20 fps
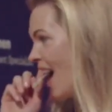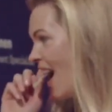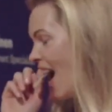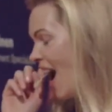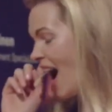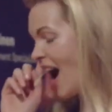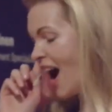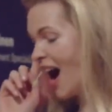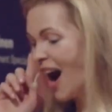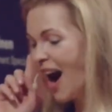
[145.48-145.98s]

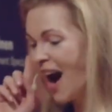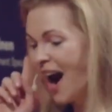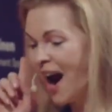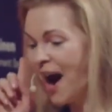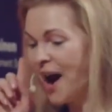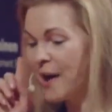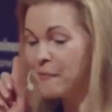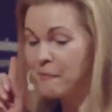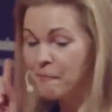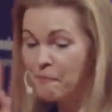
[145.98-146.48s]

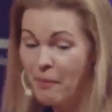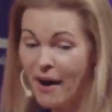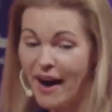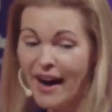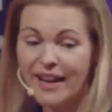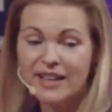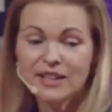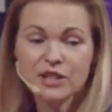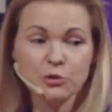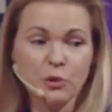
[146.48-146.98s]

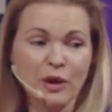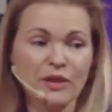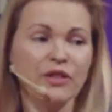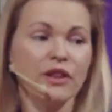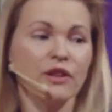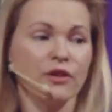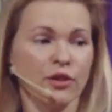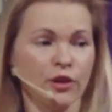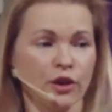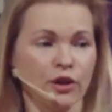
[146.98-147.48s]
By
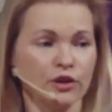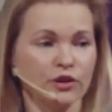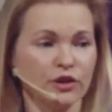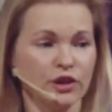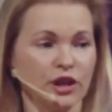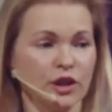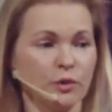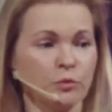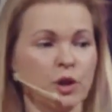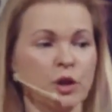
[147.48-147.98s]

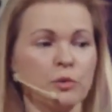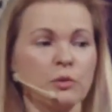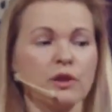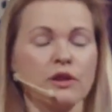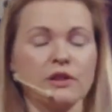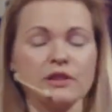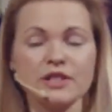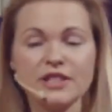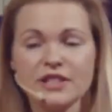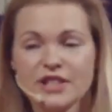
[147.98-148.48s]
2030, we
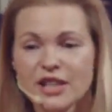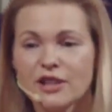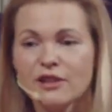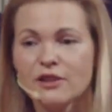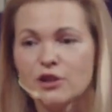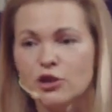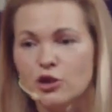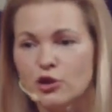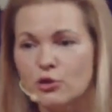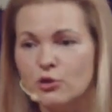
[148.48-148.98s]
will still
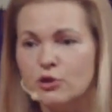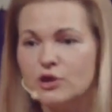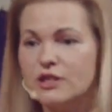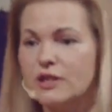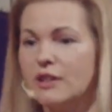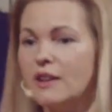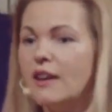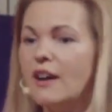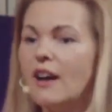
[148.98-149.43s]
use